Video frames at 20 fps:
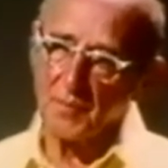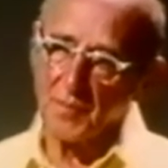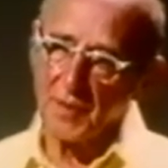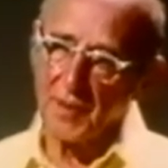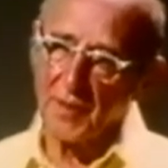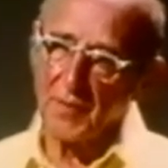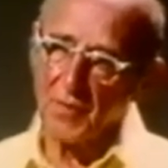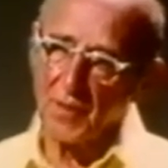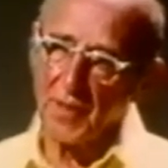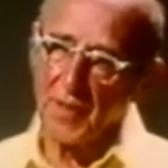
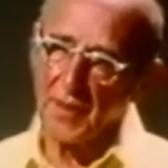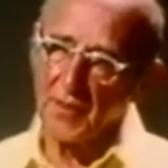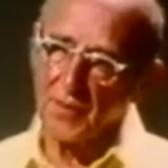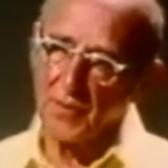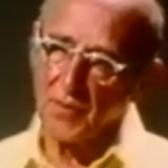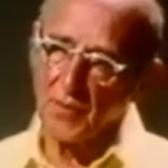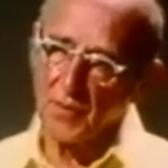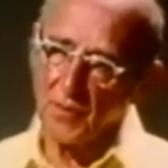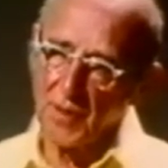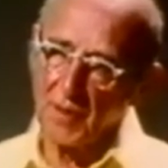play it right,
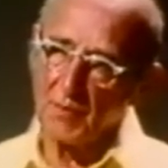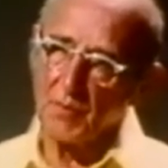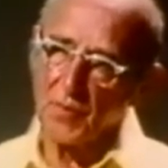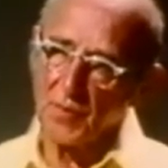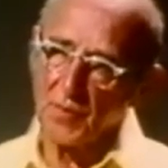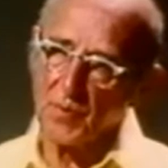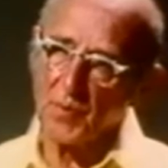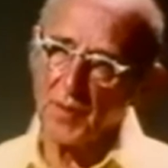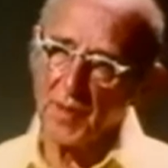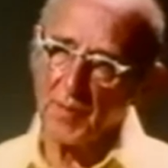do
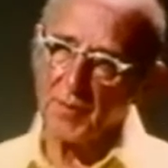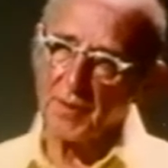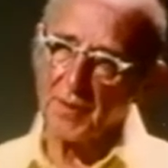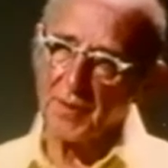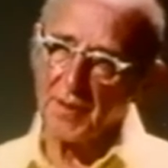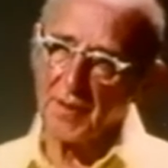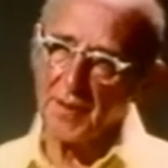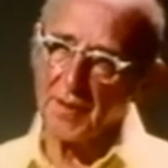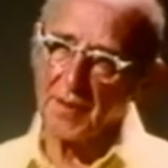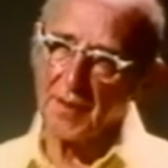the proper
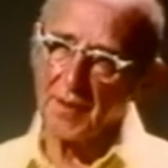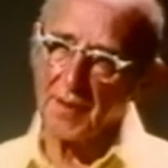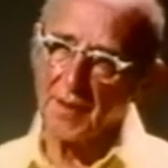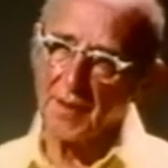thing.